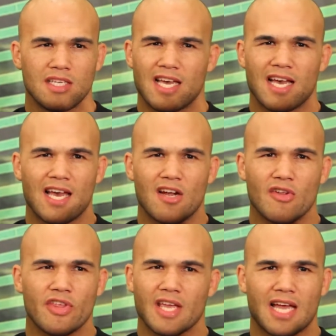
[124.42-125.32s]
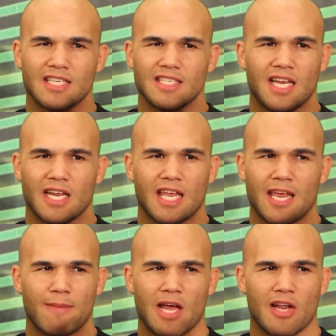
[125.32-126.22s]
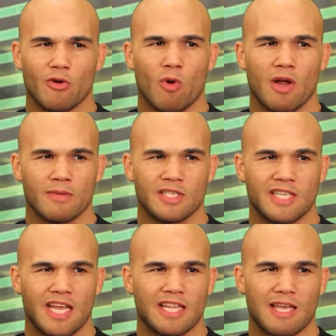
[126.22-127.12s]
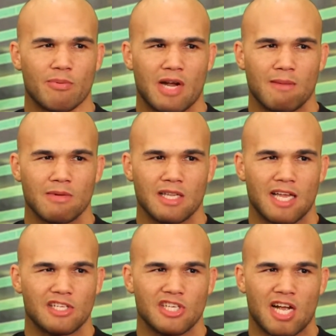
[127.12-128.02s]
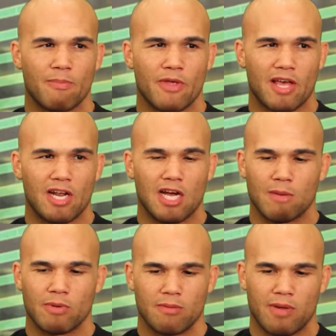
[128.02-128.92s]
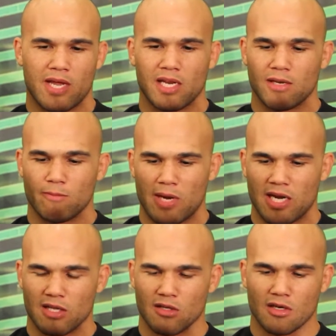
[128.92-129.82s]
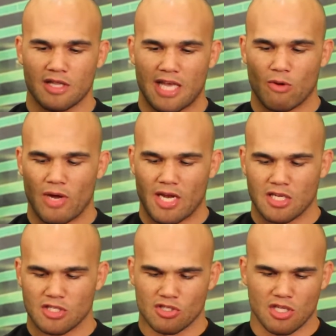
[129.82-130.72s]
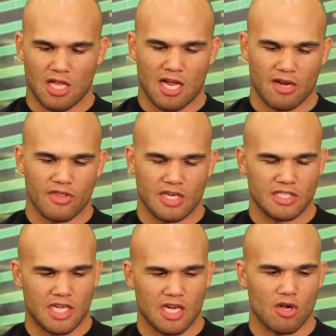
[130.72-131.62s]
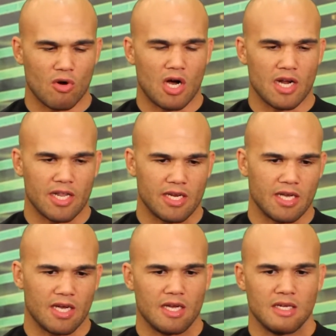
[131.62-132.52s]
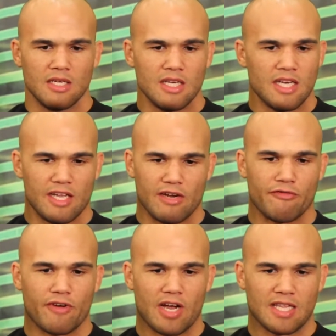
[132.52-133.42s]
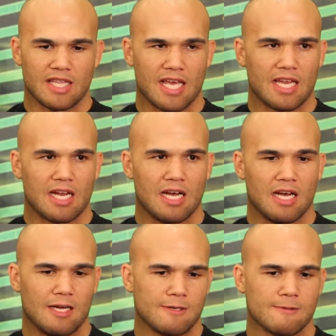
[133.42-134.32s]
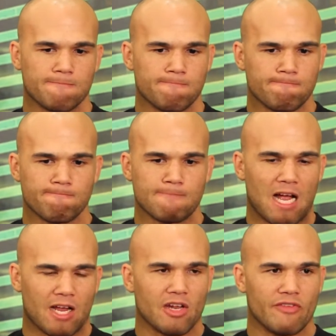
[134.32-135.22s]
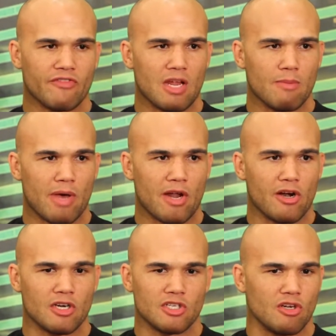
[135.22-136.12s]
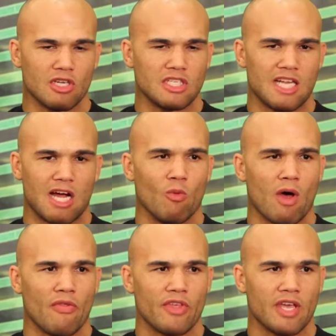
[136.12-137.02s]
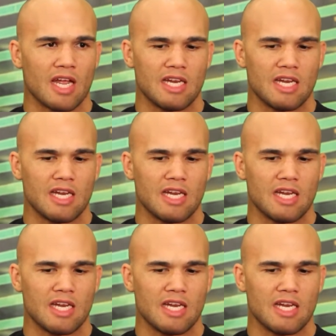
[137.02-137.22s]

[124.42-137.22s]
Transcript: Yeah, I don't think I said it came down to one mistake. They probably like chopped that up and made it look that way, because there's a lot of things that go on in a fight that I could have done better, so it's not one thing.